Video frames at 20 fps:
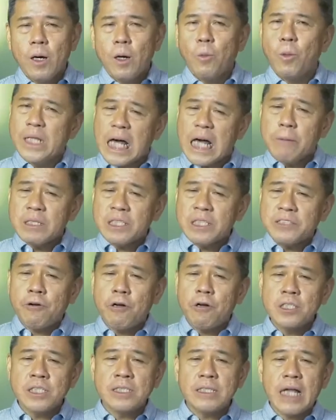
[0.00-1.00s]
When I was
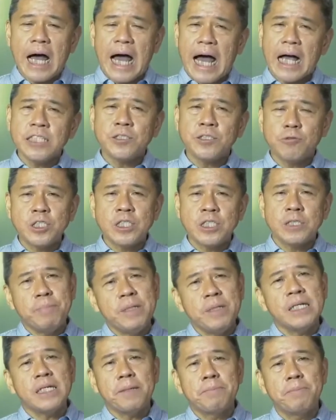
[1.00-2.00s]
first asked to
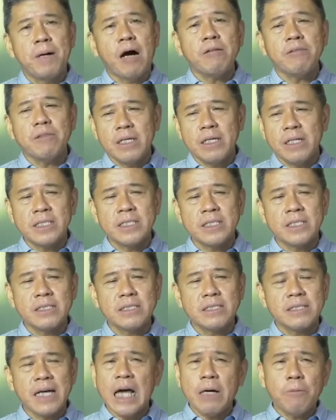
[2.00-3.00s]
speak about
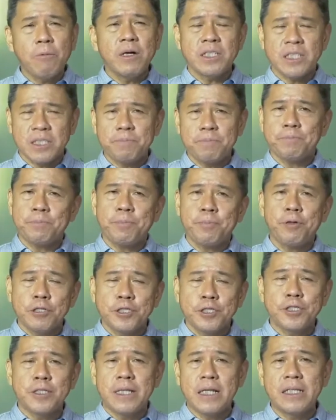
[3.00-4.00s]
this, I was
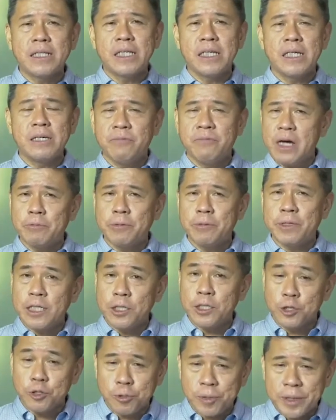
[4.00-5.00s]
personally very
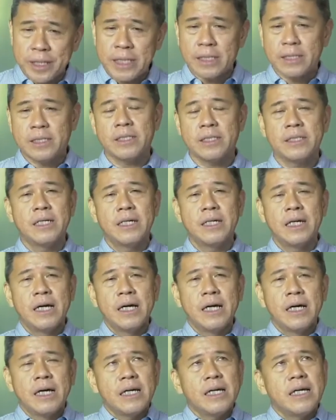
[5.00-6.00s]
intrigued.
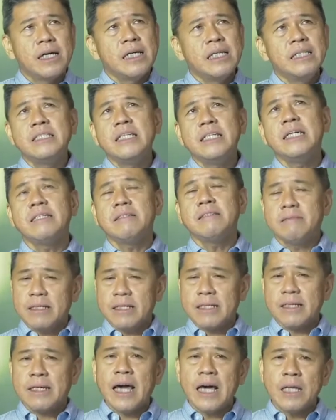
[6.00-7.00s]
Indeed,
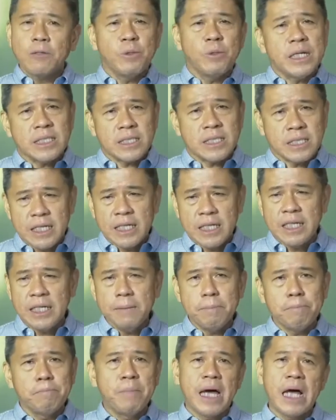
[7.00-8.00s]
can we
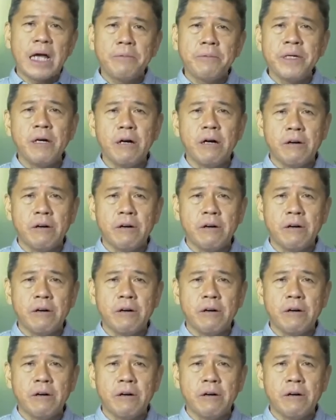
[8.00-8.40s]
see Mary